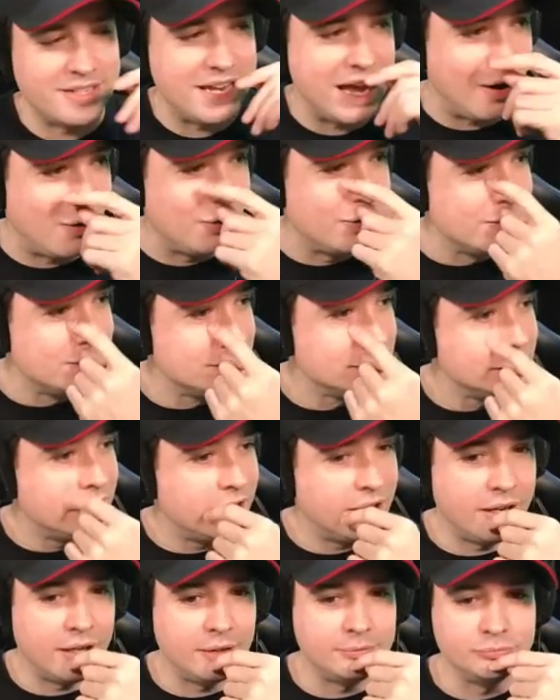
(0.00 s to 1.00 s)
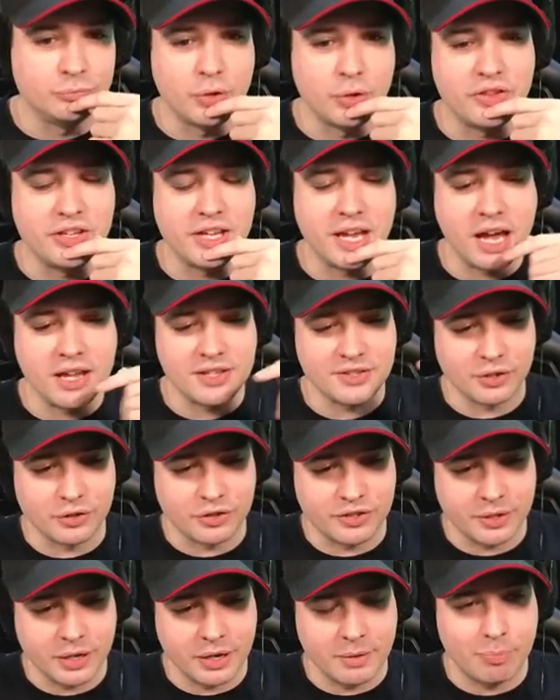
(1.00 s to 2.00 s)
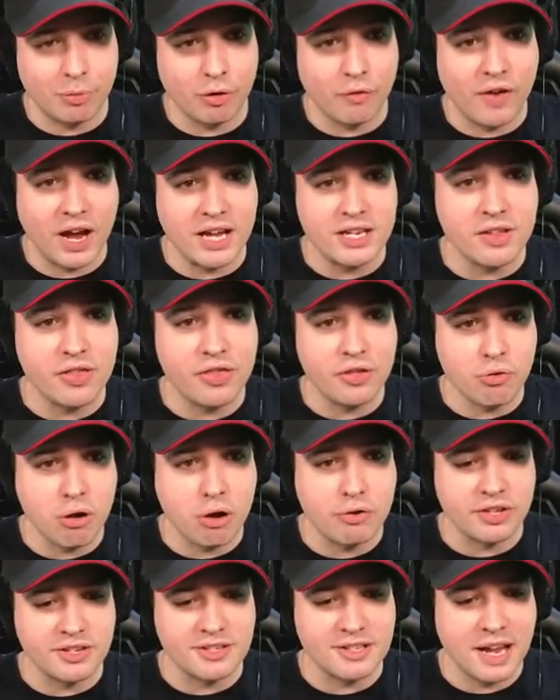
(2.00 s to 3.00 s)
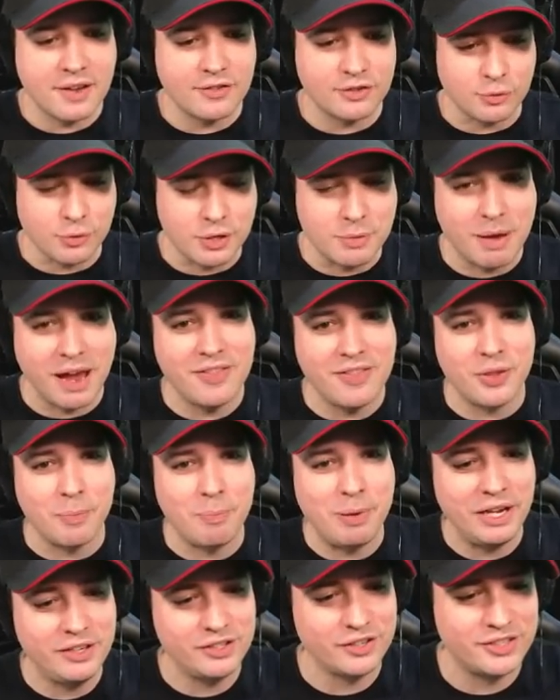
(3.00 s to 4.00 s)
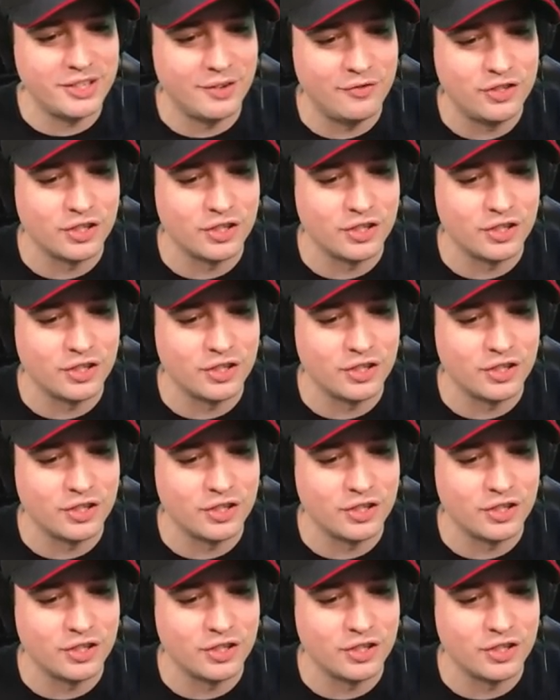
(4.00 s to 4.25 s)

now with the answers provided throughout this live stream and the pictures I've